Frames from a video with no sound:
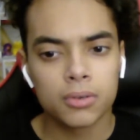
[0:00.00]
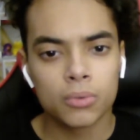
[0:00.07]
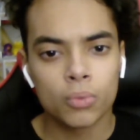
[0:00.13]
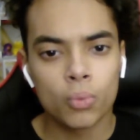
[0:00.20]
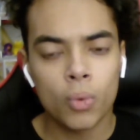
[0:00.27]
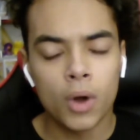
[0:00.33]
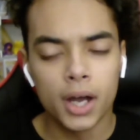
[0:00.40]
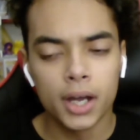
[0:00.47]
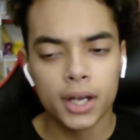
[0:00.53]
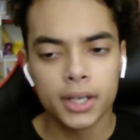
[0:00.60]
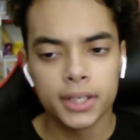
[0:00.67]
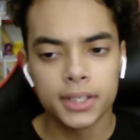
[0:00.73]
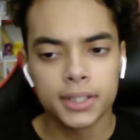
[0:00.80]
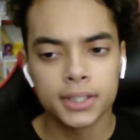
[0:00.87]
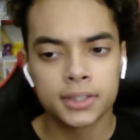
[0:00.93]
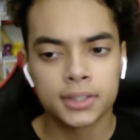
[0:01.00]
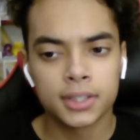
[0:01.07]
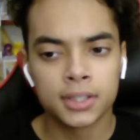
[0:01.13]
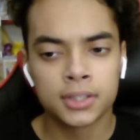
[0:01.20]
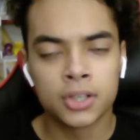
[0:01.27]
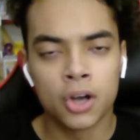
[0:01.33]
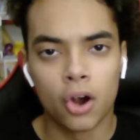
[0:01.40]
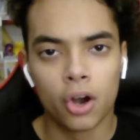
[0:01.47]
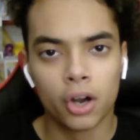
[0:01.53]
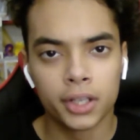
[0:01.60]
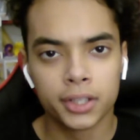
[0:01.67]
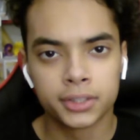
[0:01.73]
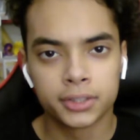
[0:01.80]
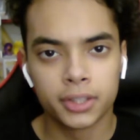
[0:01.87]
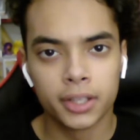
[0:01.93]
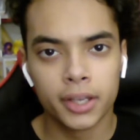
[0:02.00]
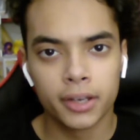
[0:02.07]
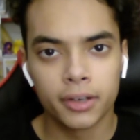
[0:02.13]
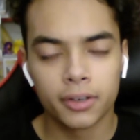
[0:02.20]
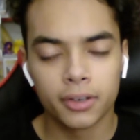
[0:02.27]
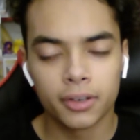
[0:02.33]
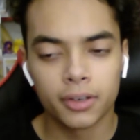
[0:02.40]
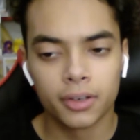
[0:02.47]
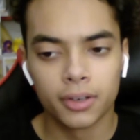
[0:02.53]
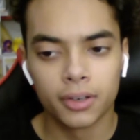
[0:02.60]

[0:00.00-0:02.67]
Why is the TARDIS there?